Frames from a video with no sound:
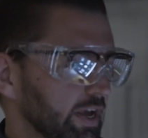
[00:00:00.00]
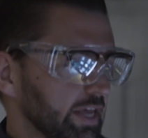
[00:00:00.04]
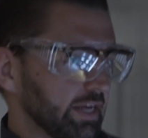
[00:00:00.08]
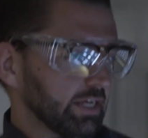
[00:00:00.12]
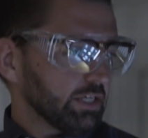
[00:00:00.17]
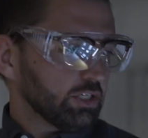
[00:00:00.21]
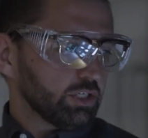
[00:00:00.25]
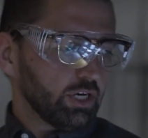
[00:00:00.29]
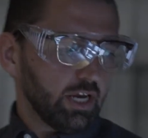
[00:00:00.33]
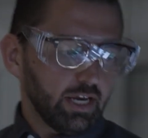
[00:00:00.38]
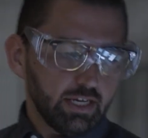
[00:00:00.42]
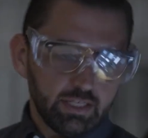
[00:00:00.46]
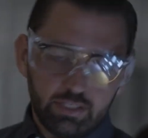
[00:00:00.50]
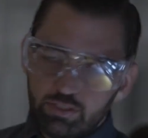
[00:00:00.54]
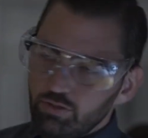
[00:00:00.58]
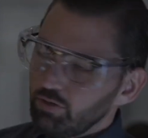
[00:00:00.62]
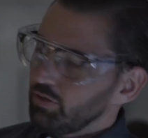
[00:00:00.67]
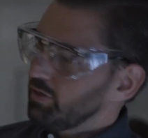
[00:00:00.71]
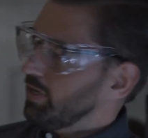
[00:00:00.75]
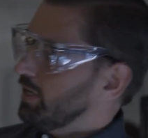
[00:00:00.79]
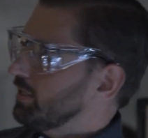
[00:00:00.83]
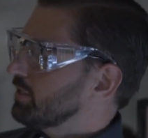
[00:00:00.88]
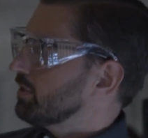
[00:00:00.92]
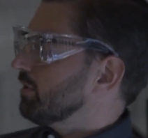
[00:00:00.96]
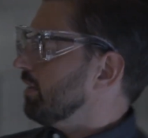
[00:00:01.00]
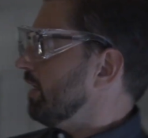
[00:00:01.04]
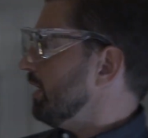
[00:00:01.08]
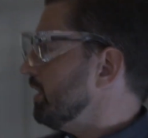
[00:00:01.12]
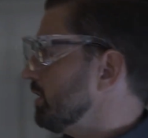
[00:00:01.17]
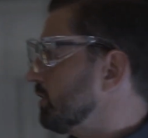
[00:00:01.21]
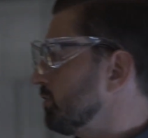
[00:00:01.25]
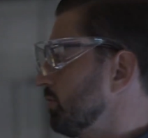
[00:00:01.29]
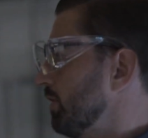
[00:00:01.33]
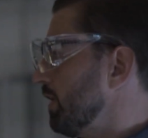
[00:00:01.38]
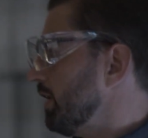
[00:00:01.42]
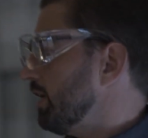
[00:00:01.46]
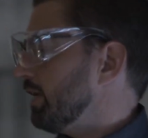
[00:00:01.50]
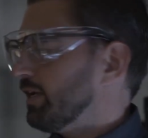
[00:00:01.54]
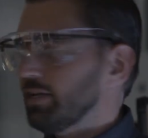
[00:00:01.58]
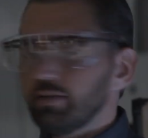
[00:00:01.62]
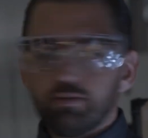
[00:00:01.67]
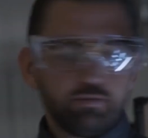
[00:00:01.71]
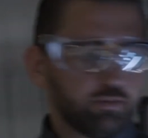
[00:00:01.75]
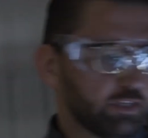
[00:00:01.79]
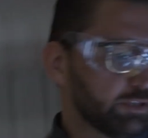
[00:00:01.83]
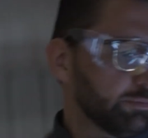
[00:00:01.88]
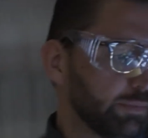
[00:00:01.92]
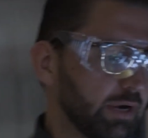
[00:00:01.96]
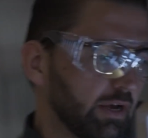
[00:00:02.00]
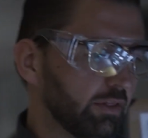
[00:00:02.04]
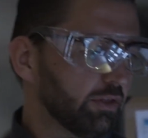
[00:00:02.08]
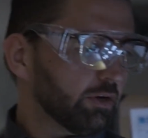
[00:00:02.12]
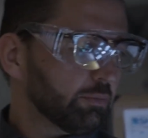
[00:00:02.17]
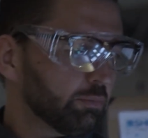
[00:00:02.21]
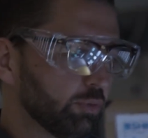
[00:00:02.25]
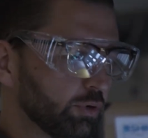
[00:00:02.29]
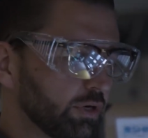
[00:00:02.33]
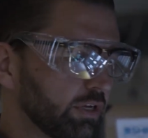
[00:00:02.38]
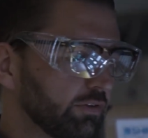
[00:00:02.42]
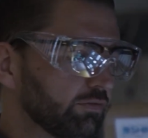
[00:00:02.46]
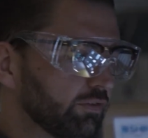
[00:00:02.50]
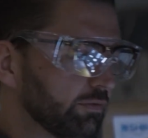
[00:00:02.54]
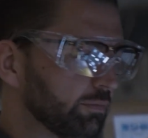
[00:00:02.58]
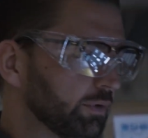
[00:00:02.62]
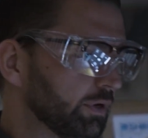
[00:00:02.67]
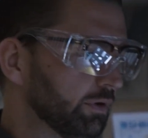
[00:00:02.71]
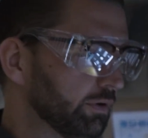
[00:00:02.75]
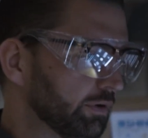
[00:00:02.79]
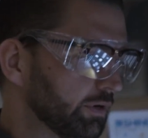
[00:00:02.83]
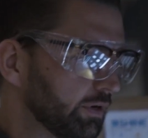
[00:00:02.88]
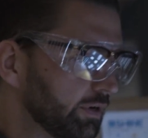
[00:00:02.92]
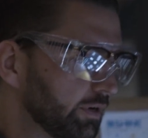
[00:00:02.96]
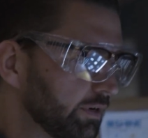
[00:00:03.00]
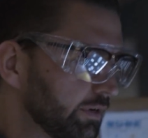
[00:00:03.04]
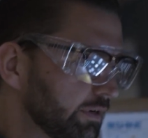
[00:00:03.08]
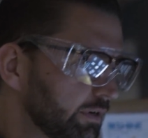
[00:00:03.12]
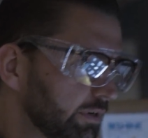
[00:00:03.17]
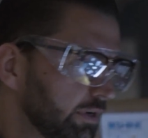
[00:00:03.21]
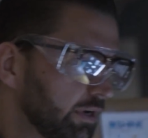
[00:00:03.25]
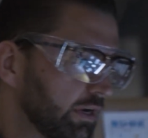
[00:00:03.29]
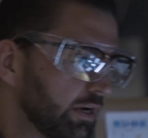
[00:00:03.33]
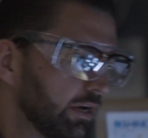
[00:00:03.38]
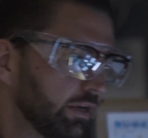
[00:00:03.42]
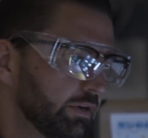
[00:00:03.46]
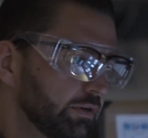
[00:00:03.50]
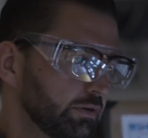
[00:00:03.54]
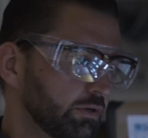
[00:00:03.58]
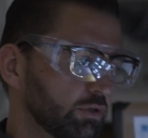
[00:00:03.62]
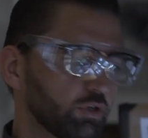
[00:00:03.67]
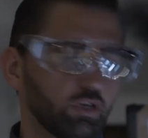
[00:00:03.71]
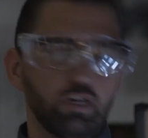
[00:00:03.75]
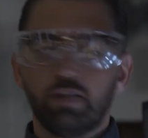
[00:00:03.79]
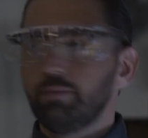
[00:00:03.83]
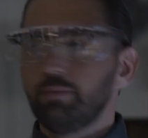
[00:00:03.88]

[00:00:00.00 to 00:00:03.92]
had a chest or dental x-ray, this might look pretty familiar. Neutron